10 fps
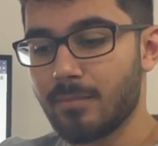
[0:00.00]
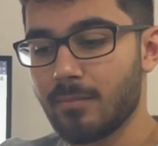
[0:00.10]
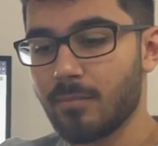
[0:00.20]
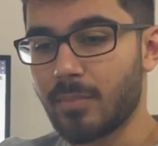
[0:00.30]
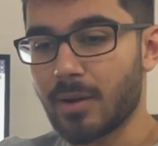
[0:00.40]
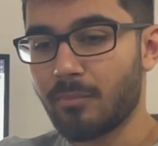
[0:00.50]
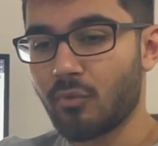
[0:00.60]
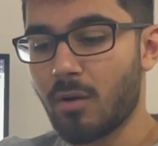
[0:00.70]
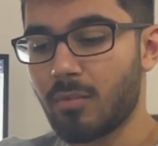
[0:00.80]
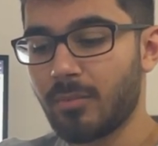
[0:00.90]
but I
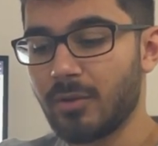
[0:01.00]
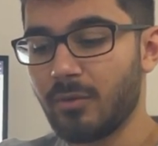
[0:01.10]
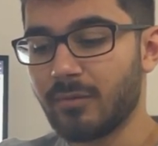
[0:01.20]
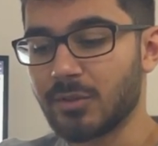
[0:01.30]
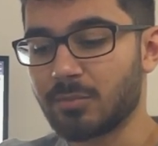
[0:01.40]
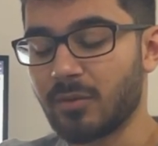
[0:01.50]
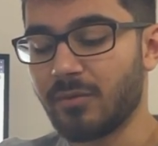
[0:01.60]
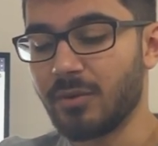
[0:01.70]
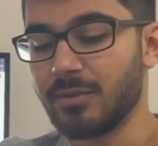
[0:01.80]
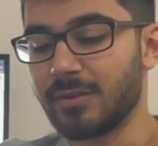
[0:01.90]
probably would have just
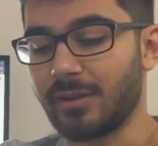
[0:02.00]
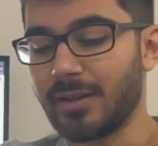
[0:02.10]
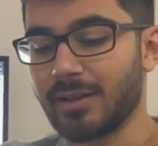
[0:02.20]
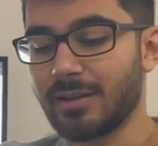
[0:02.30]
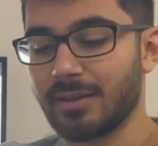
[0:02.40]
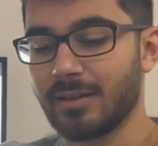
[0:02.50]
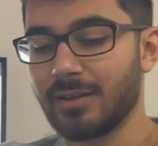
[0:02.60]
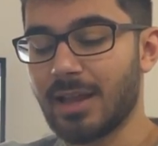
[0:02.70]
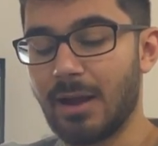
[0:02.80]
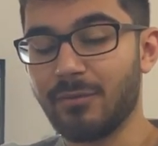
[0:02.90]
preferred to like
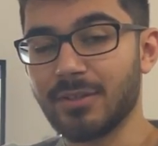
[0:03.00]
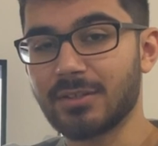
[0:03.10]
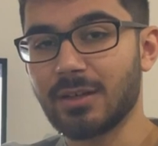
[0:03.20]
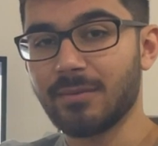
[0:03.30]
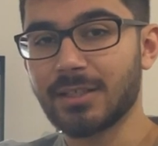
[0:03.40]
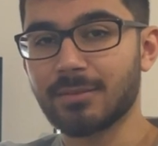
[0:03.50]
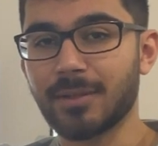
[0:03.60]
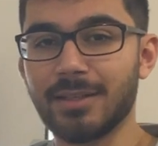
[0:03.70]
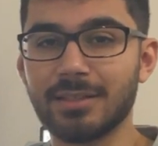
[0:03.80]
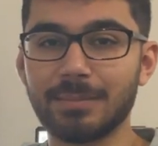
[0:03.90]
have this stuff
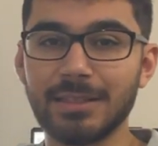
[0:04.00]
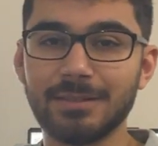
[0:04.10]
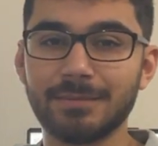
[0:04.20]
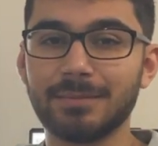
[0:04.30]
explained to me,